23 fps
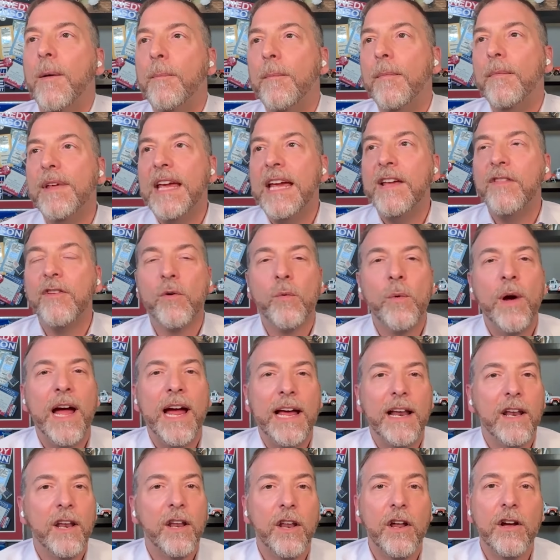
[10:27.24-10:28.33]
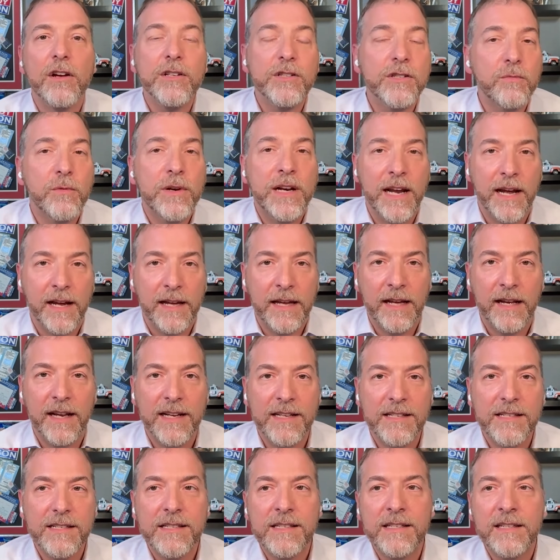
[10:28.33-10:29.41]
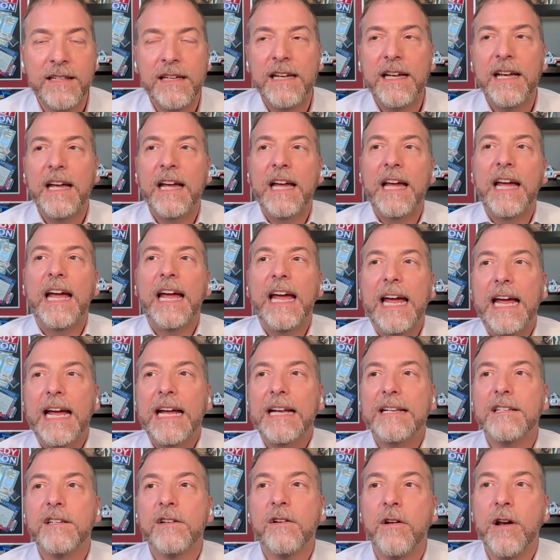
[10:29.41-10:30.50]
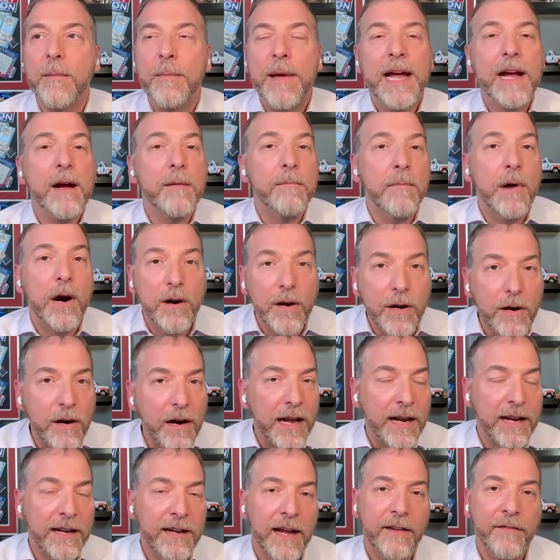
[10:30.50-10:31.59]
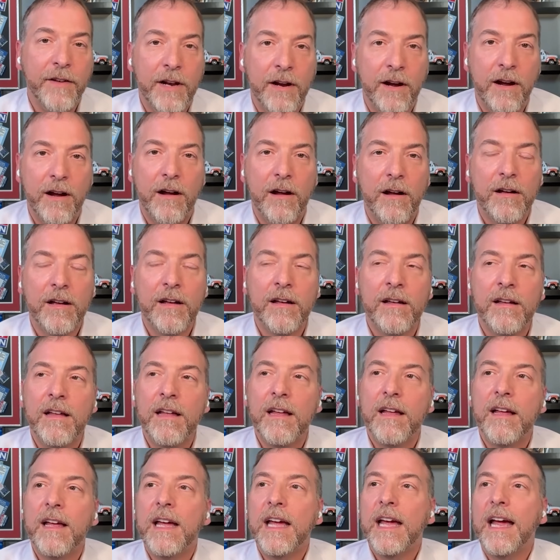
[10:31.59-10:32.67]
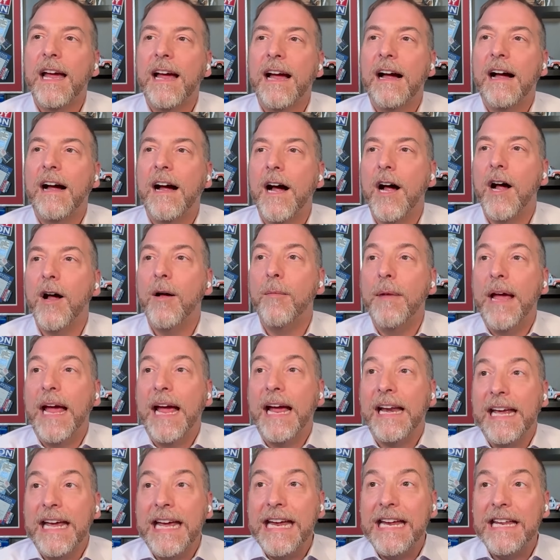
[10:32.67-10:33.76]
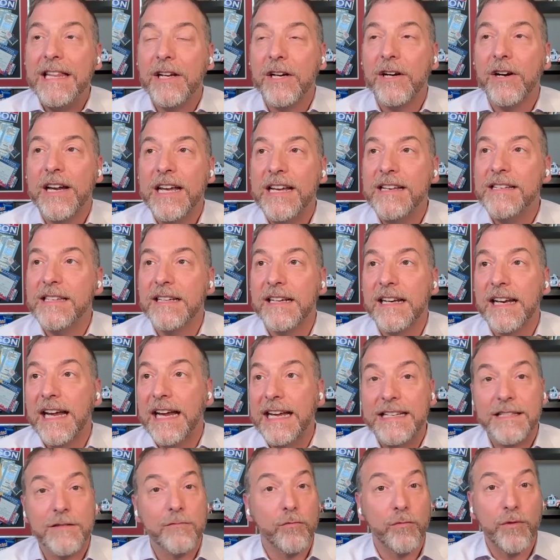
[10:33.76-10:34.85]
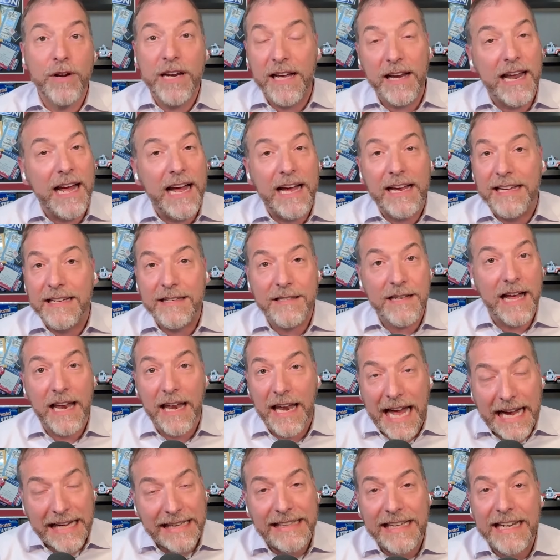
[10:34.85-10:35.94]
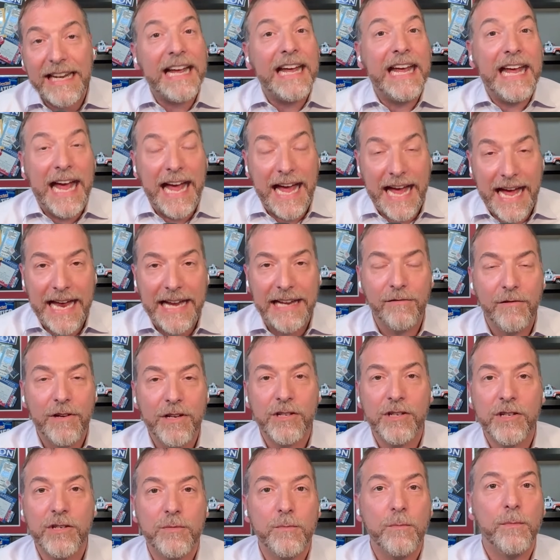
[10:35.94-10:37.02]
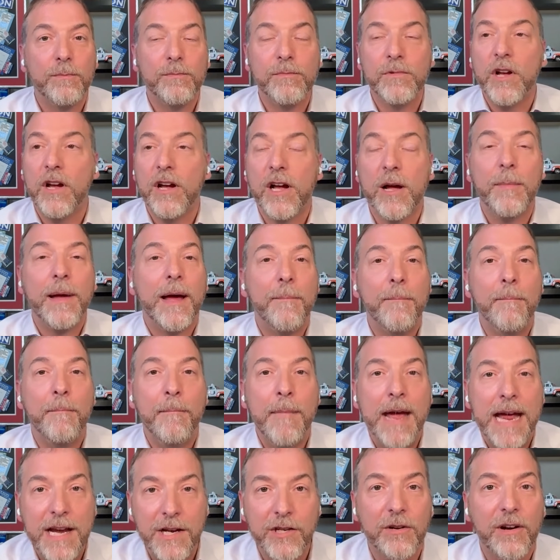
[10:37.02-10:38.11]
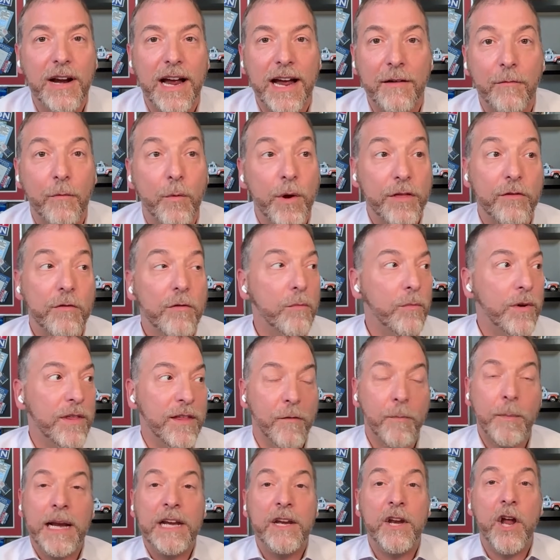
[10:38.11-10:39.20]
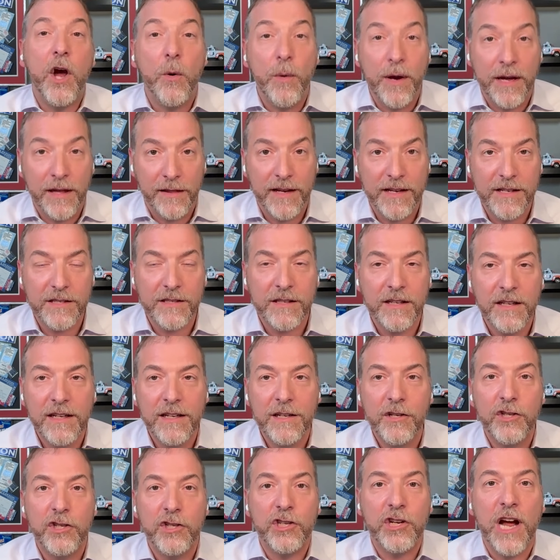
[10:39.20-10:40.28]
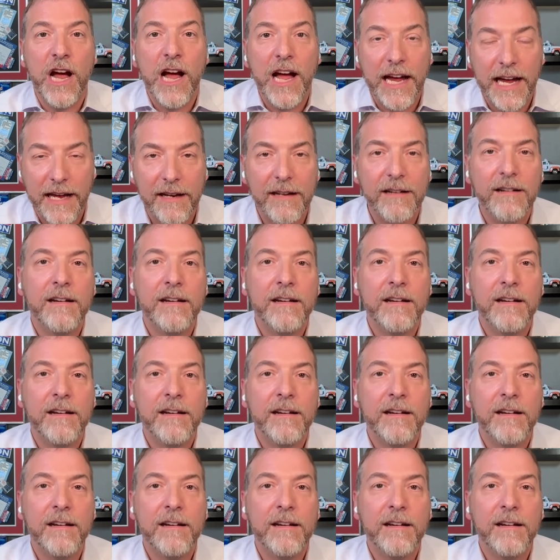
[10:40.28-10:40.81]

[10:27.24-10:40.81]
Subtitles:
Either way, it looks ridiculous. It's going to make a martyr out of David Hogg. And either he's elected again, which is, talk about major, with everybody knowing this, giant